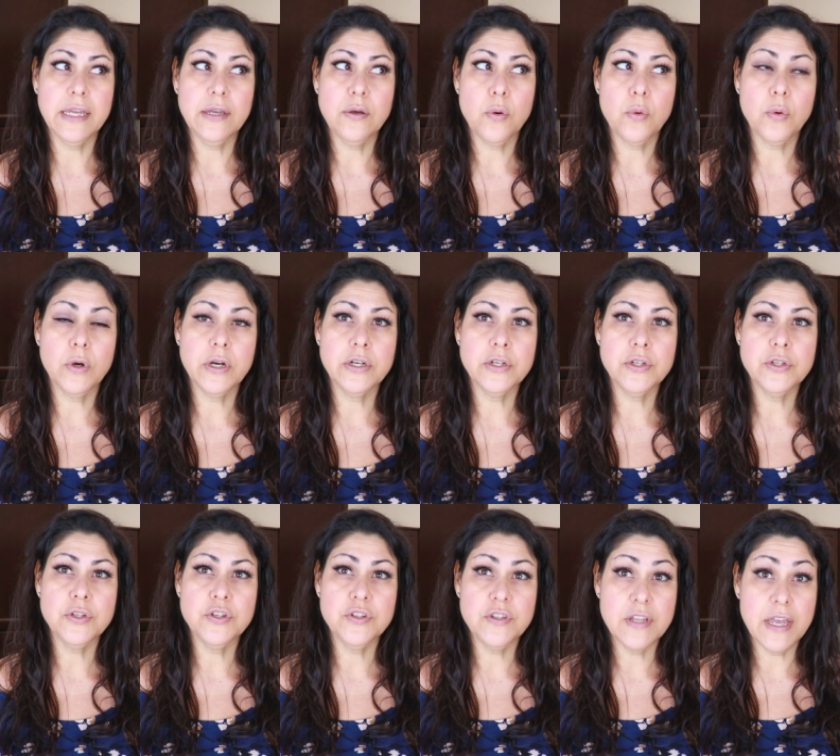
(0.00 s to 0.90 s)
like
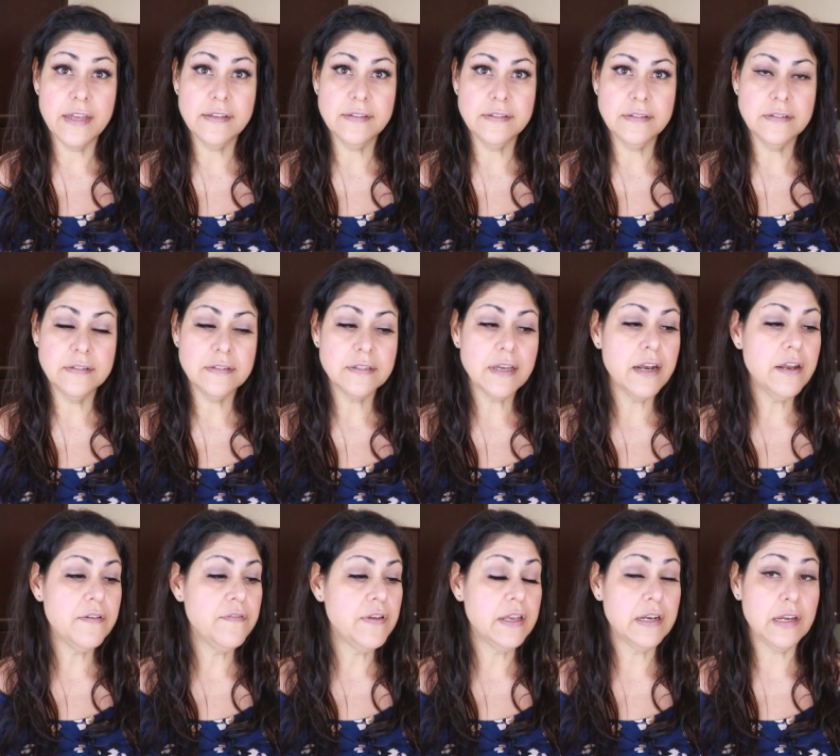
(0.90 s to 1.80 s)
orange zest inside
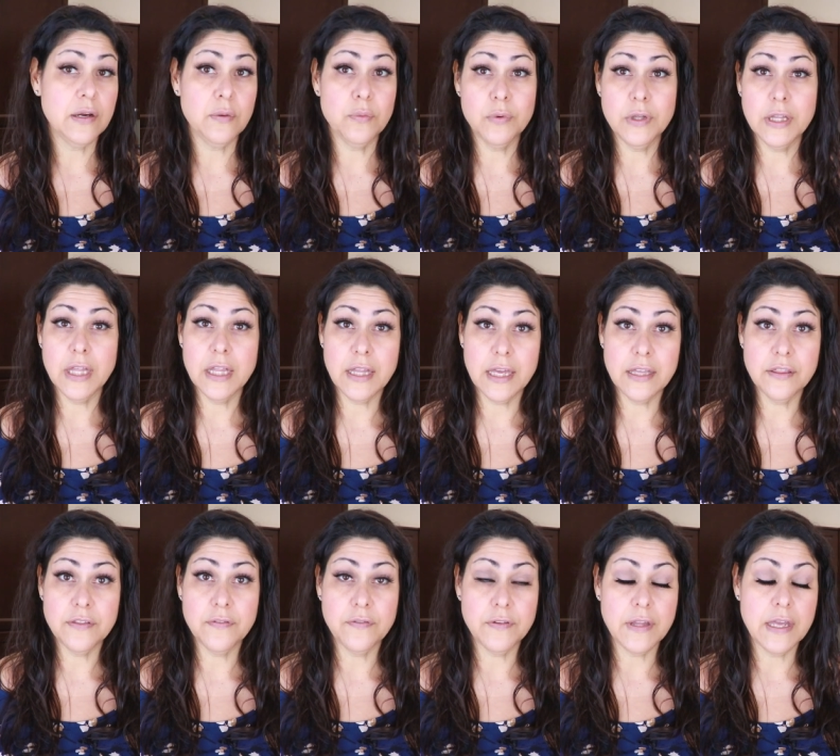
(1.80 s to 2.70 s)
of it, and I really like
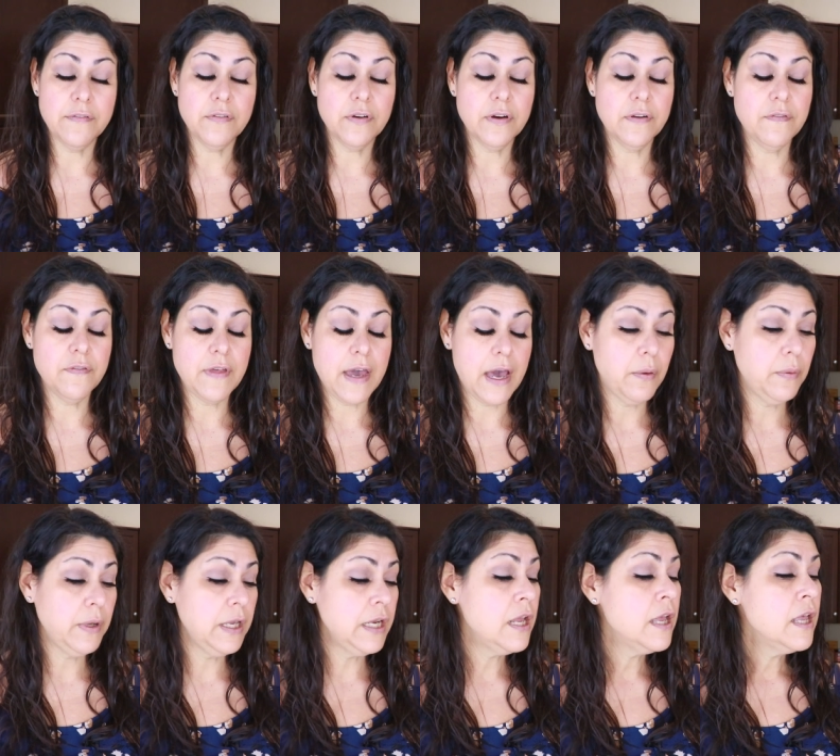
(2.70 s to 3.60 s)
the flavor of that
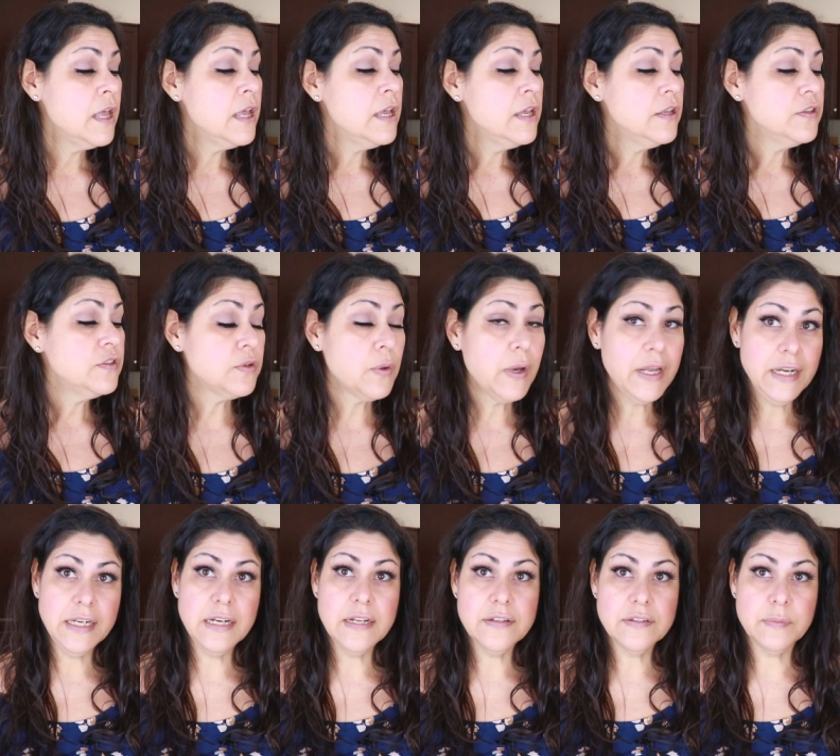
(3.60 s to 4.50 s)
one. So I
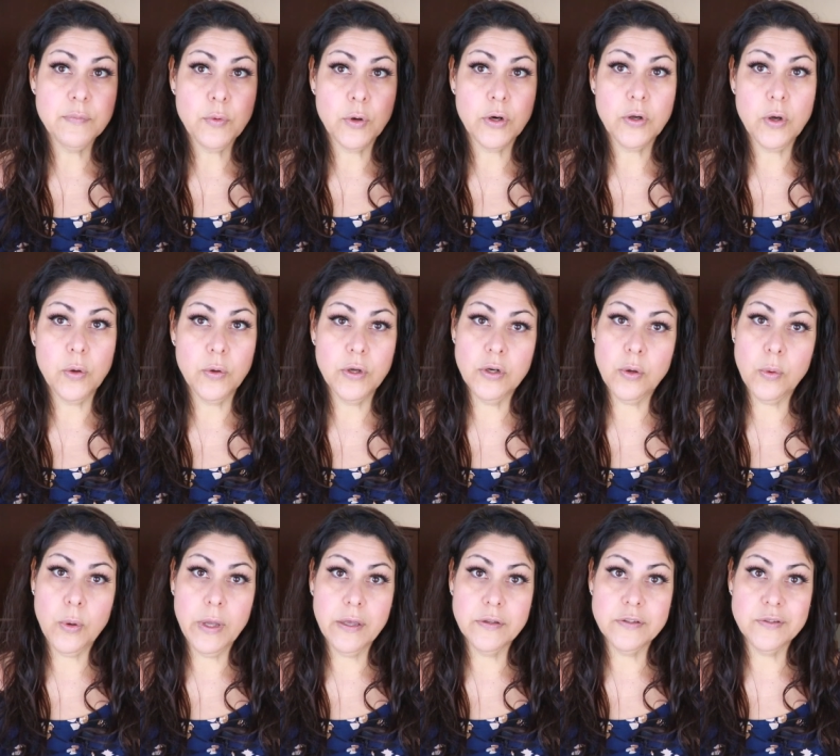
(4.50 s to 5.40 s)
needed some more coconut
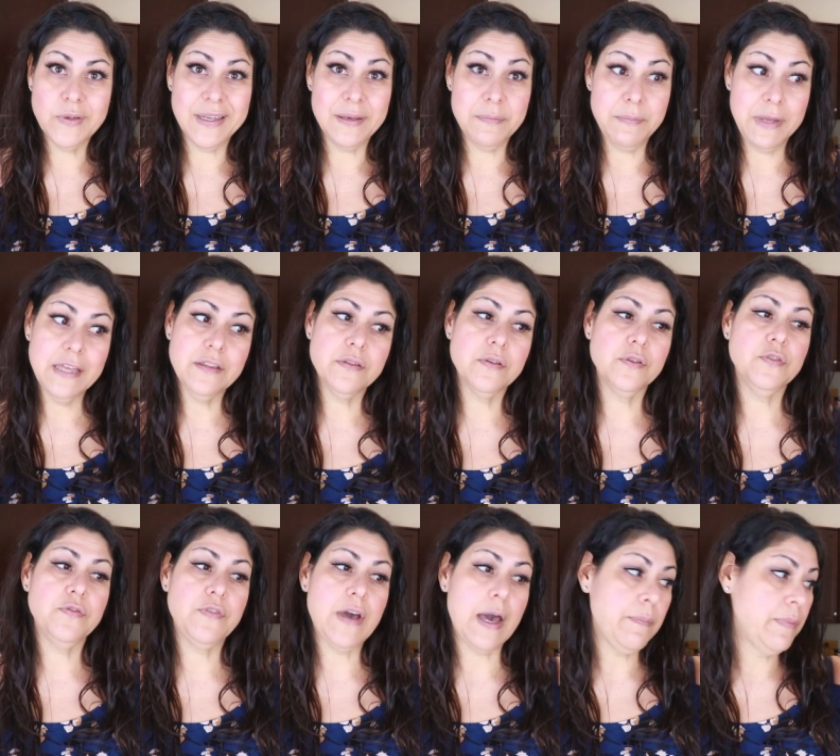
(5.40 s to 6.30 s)
oil so I can make
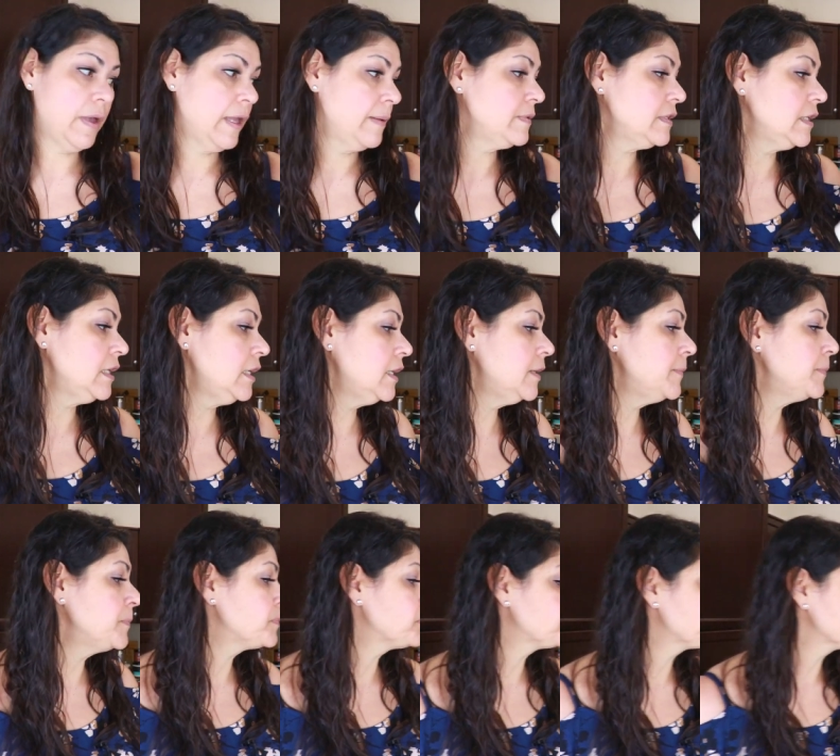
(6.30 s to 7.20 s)
those fat bombs
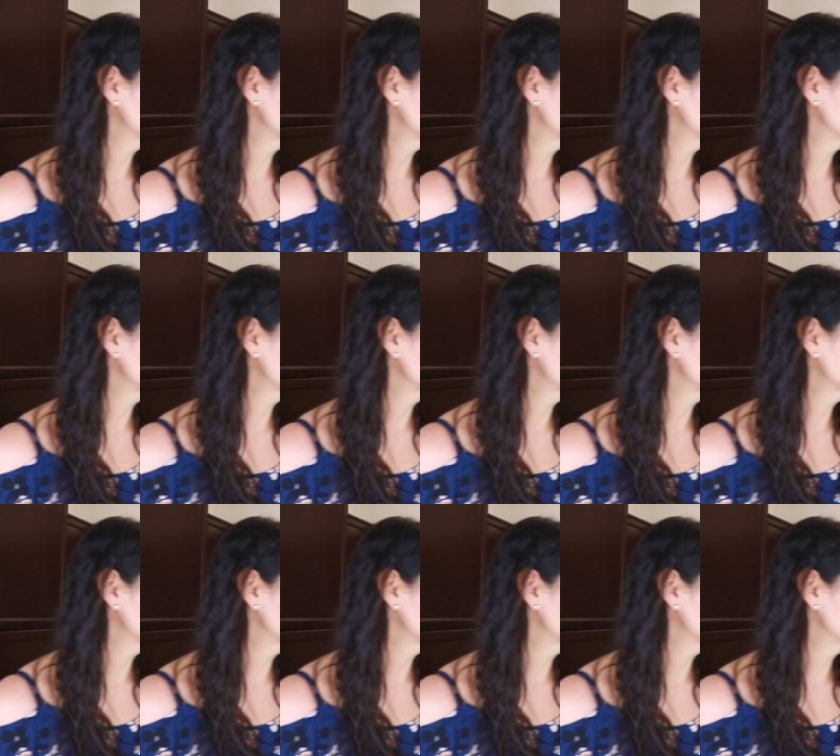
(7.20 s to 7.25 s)
again.